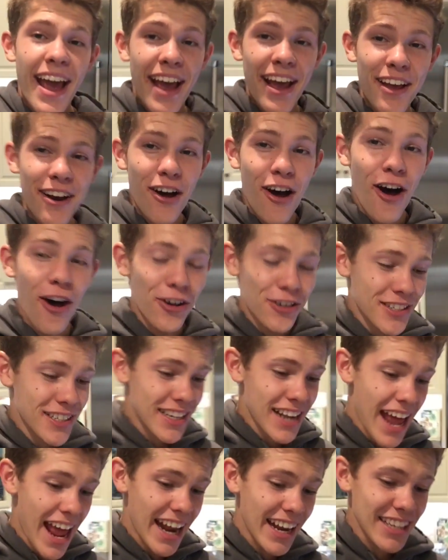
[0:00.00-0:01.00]
And
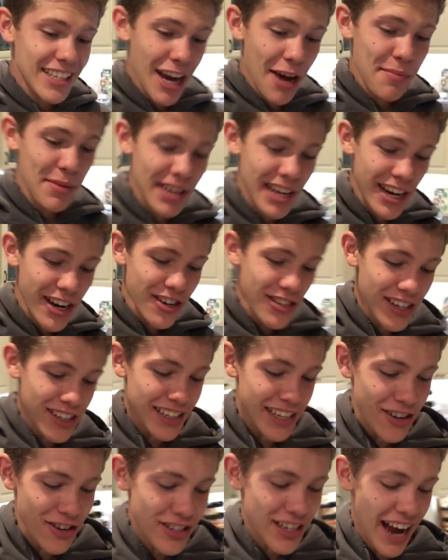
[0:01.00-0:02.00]
Halston, anytime he hears a
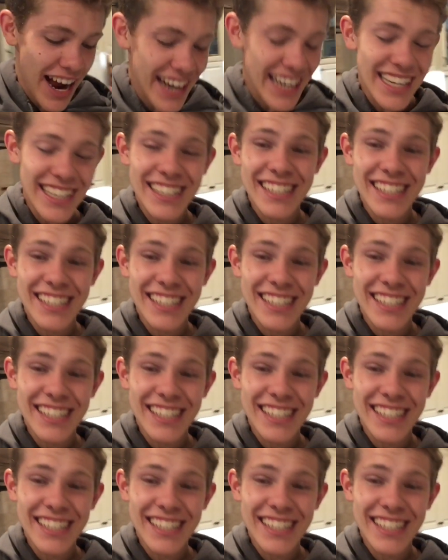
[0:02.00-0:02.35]
little tiny